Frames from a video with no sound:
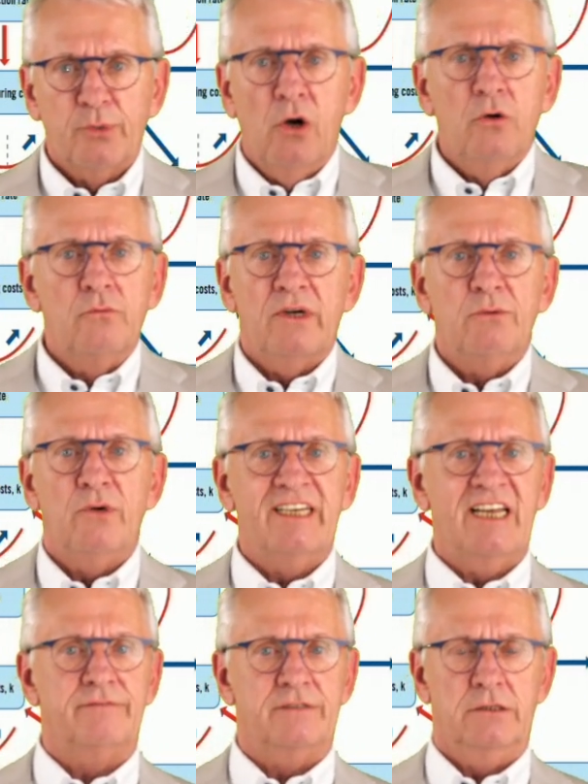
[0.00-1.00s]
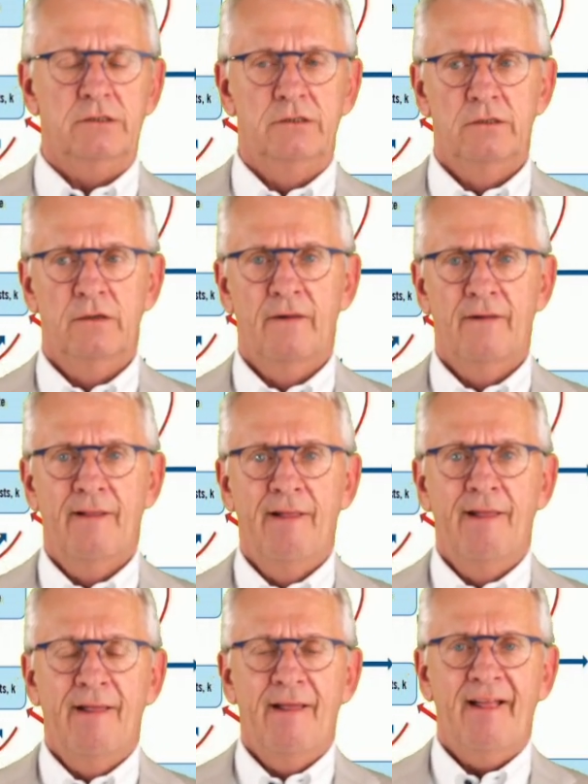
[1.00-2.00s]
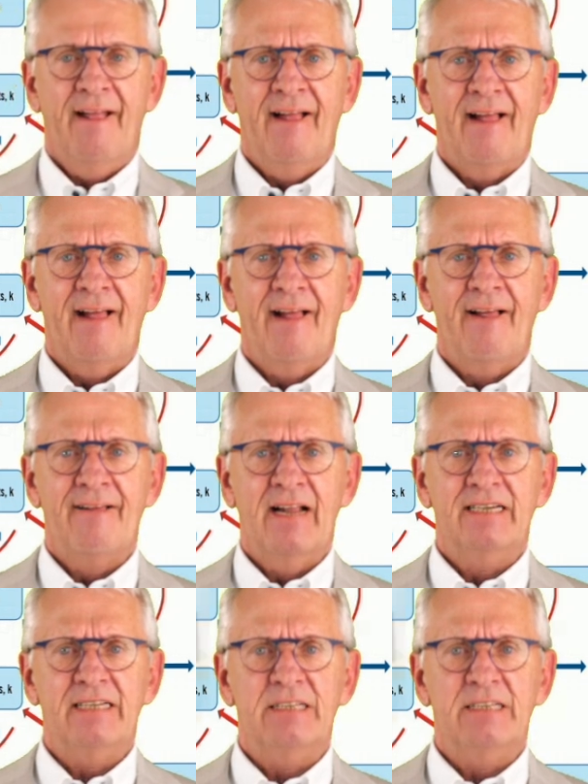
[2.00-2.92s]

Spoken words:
whatever. And